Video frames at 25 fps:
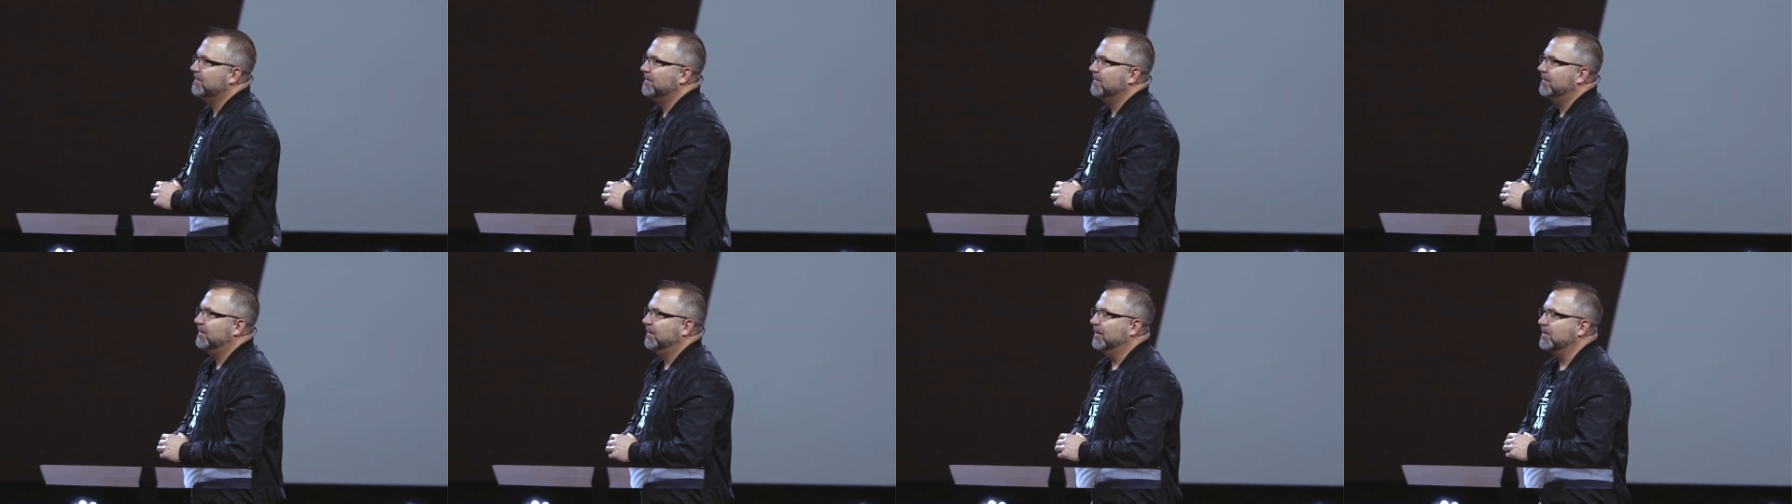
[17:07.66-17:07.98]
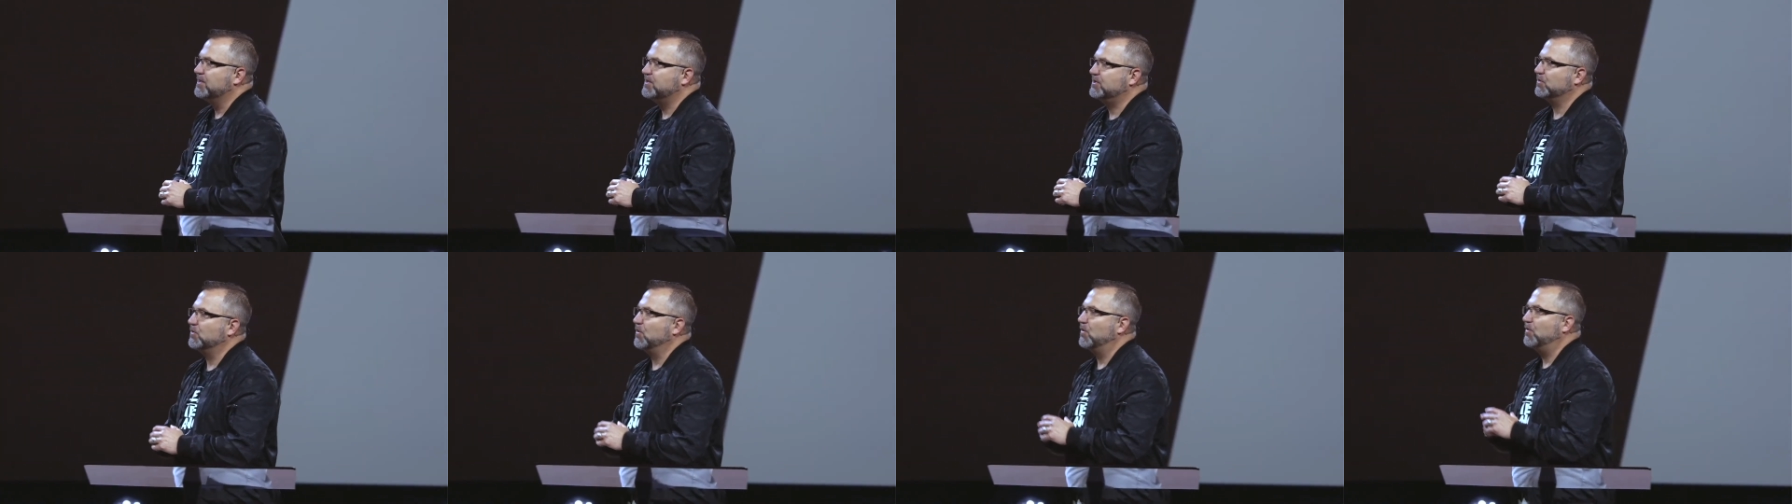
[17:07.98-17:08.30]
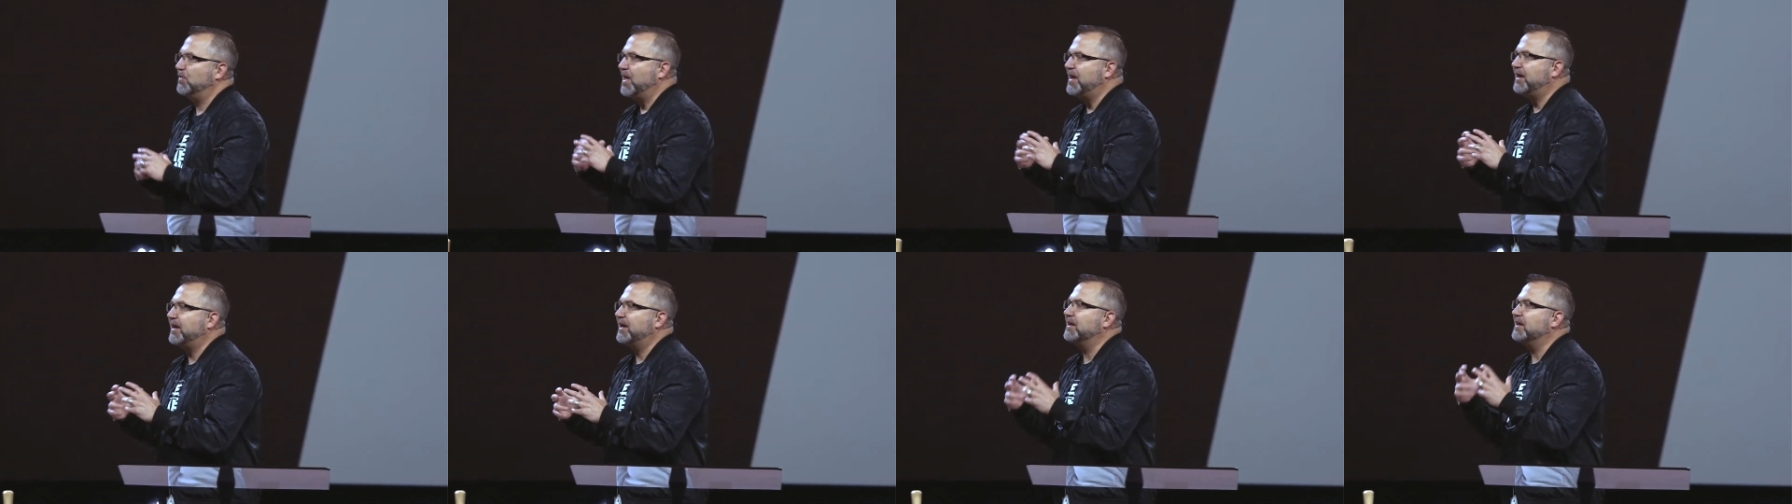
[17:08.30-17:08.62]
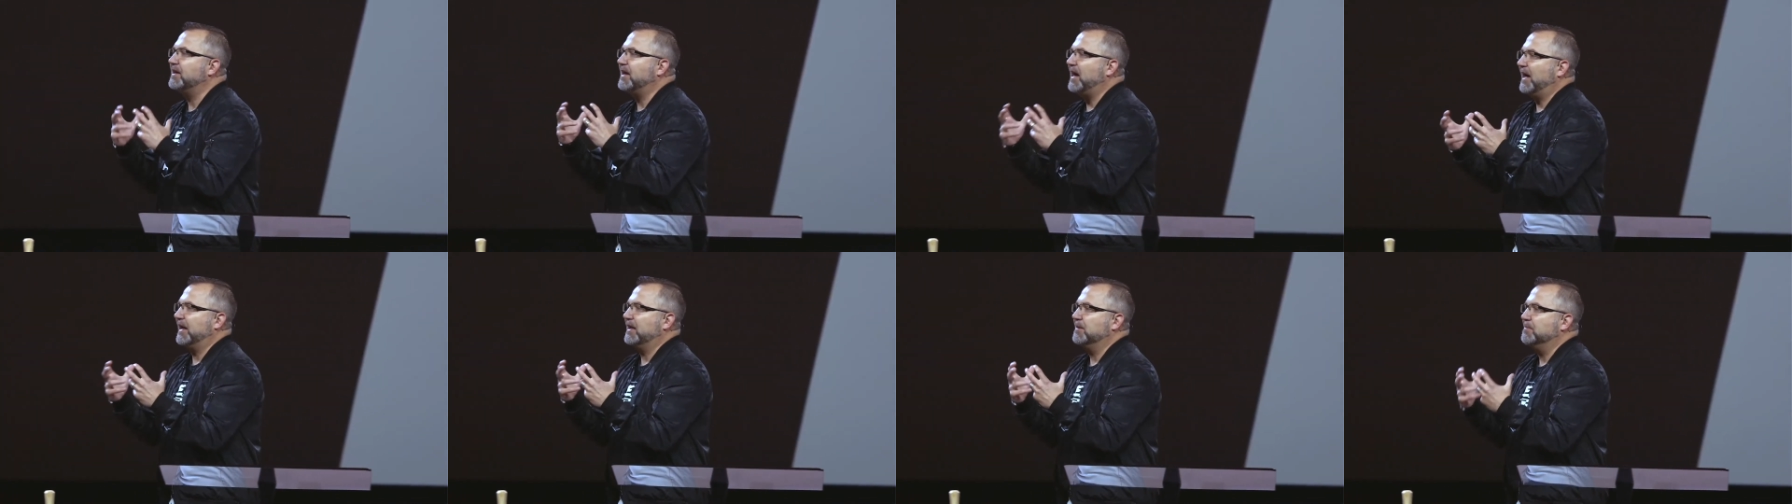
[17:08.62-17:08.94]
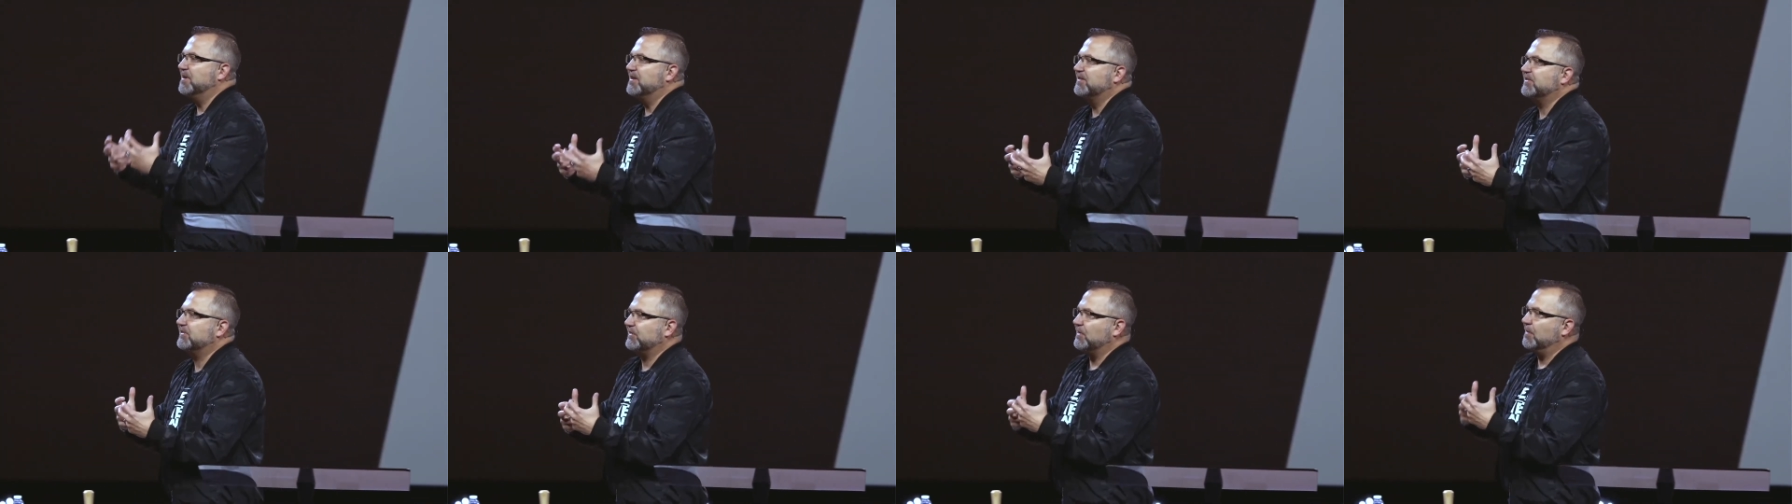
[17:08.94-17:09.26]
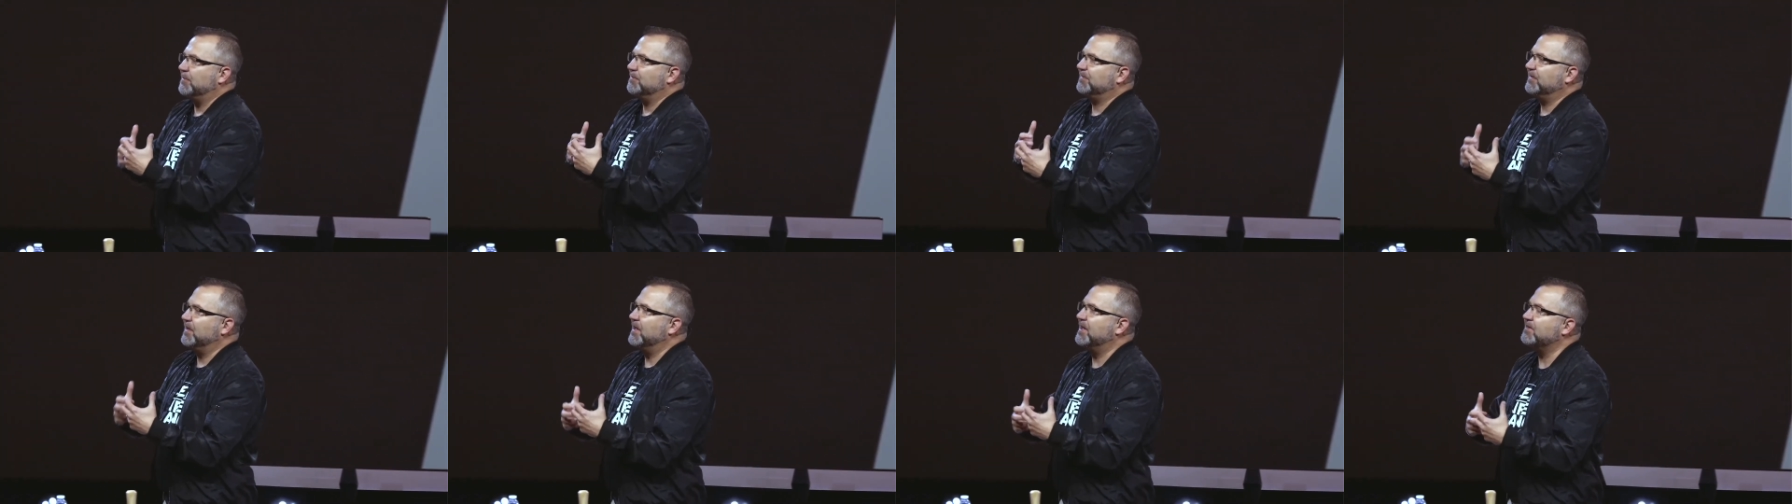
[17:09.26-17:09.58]
and so that they can kind of be
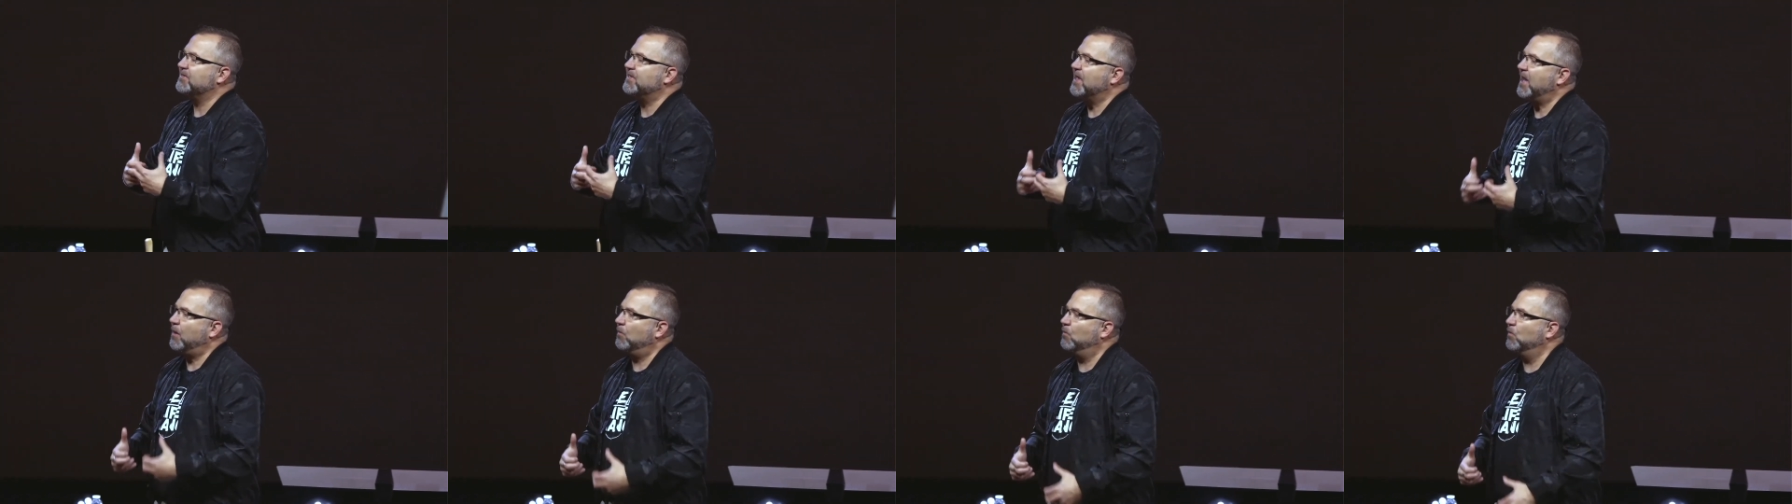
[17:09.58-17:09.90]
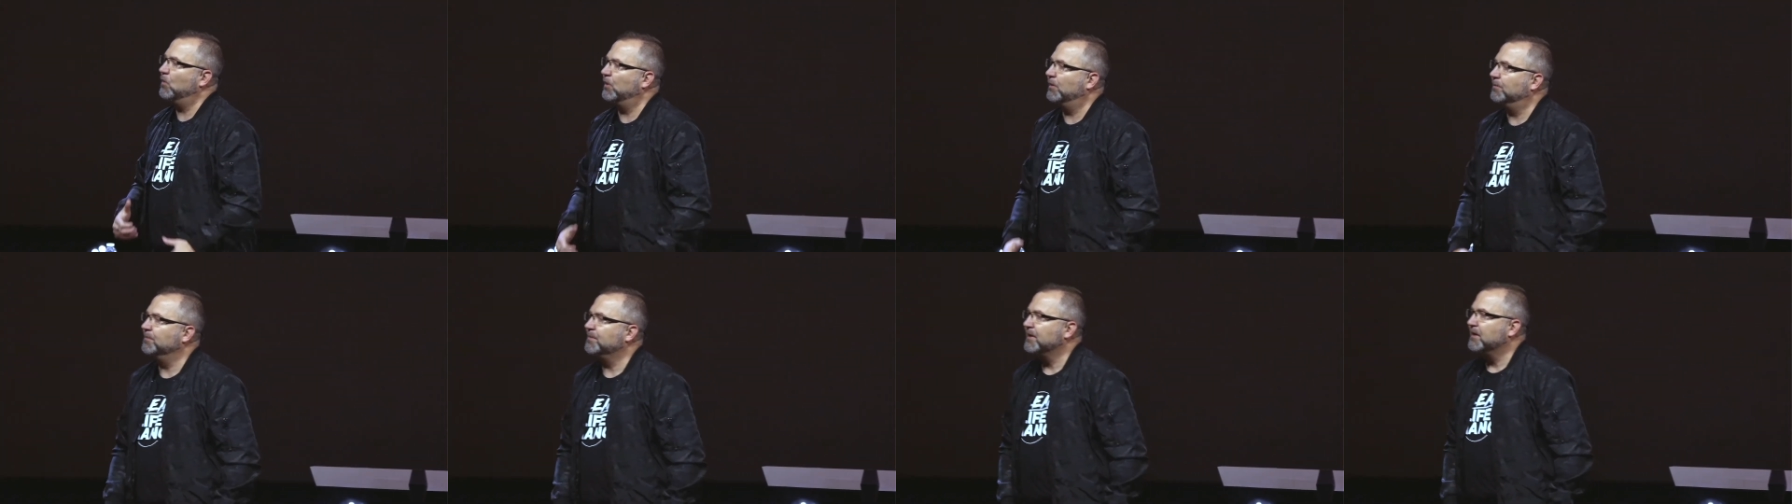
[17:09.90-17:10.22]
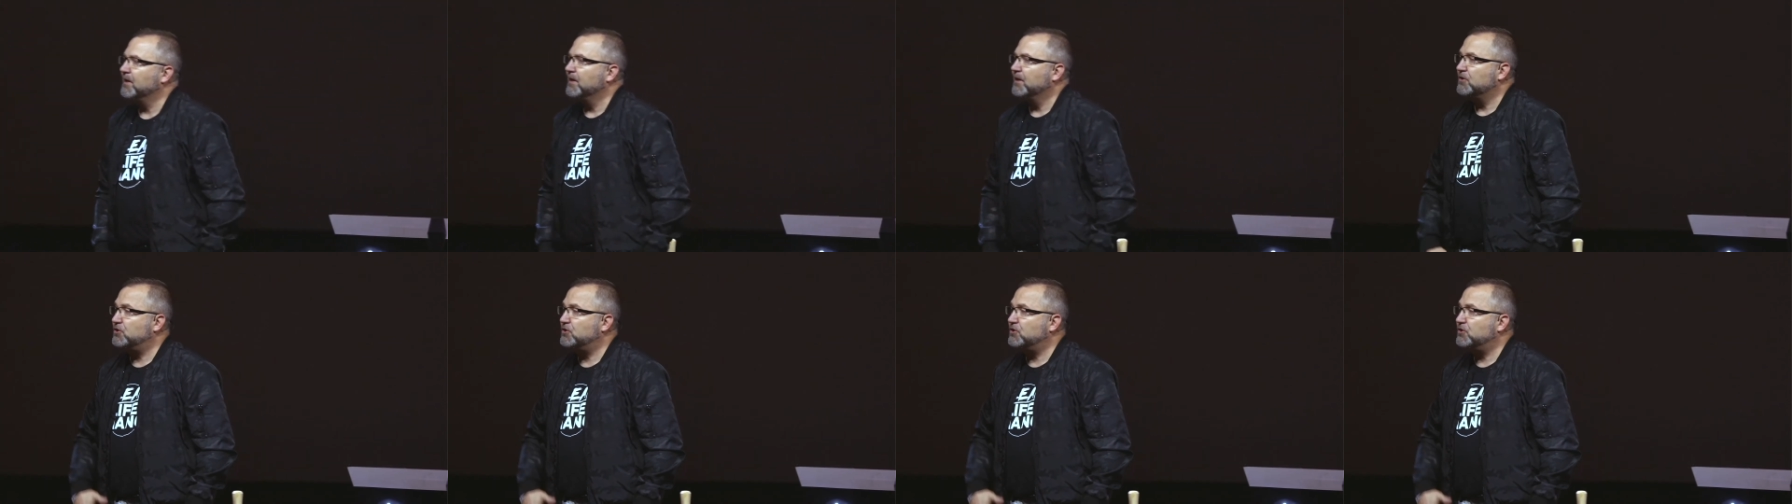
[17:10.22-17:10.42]
something that will